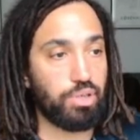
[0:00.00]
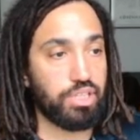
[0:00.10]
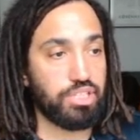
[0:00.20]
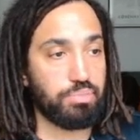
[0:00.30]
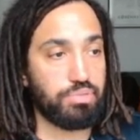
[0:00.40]

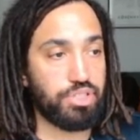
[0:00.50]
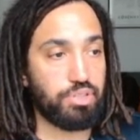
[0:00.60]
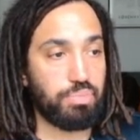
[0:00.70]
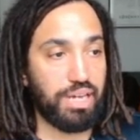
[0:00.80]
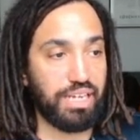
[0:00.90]

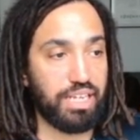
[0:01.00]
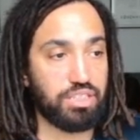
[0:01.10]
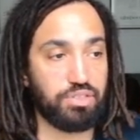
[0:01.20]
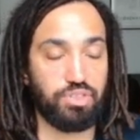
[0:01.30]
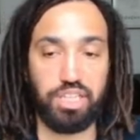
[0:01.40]
substitute back in
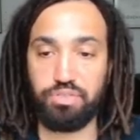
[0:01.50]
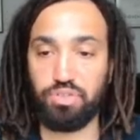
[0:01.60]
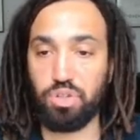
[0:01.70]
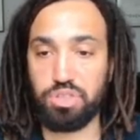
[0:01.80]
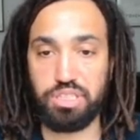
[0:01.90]
to find the
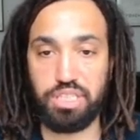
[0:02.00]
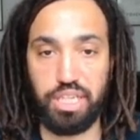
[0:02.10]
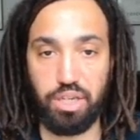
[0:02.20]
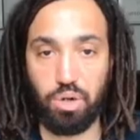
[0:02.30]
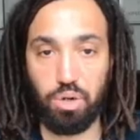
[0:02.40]

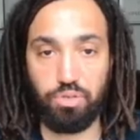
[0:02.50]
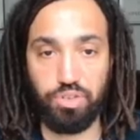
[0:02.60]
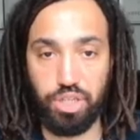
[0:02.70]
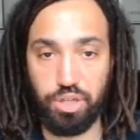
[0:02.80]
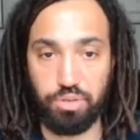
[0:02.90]
velocity
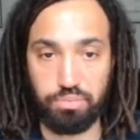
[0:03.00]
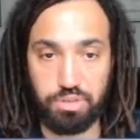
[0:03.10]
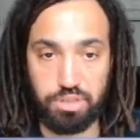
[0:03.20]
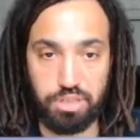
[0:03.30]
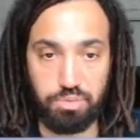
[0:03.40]
of Q.
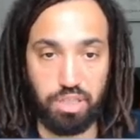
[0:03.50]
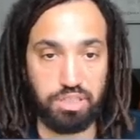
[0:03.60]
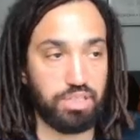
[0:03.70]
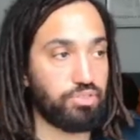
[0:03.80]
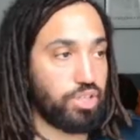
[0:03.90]
Since we're
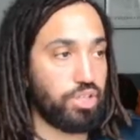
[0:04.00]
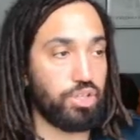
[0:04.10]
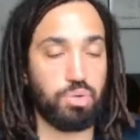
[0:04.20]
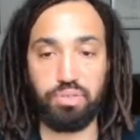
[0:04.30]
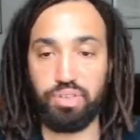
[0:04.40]
asking for
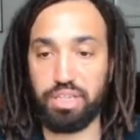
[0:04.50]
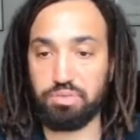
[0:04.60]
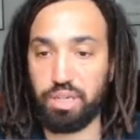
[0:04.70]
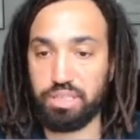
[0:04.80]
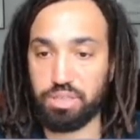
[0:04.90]
Q, whether
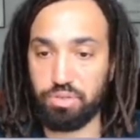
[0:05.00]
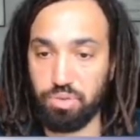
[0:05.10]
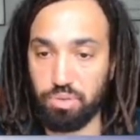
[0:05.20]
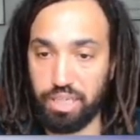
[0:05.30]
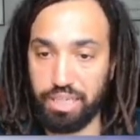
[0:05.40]
that's rising or
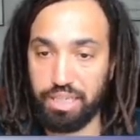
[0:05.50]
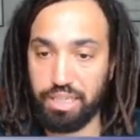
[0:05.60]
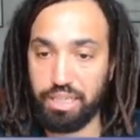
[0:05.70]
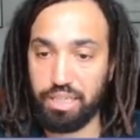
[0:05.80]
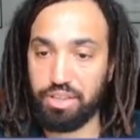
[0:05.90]
falling.
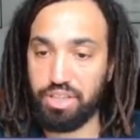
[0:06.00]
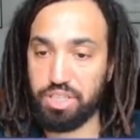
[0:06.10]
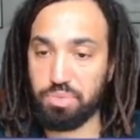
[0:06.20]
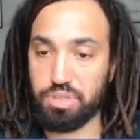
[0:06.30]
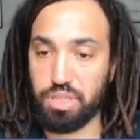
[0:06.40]

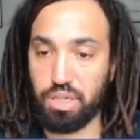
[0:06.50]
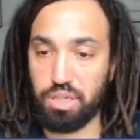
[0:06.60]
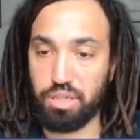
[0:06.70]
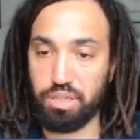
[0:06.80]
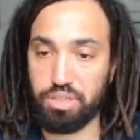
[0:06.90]
This was
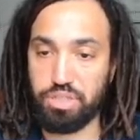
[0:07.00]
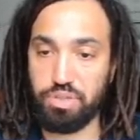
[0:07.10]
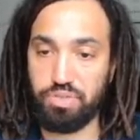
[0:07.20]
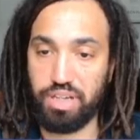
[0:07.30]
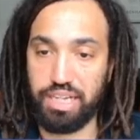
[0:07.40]
our
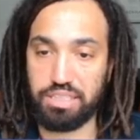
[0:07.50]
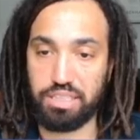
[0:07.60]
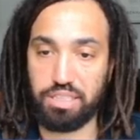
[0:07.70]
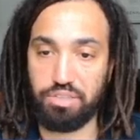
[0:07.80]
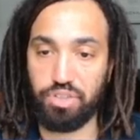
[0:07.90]
SUVAT
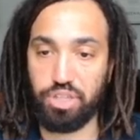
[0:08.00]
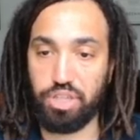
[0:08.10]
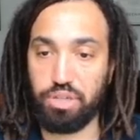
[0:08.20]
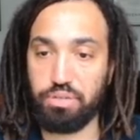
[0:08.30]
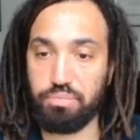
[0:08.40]
for
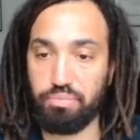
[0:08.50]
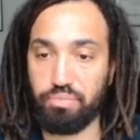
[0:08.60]
Q.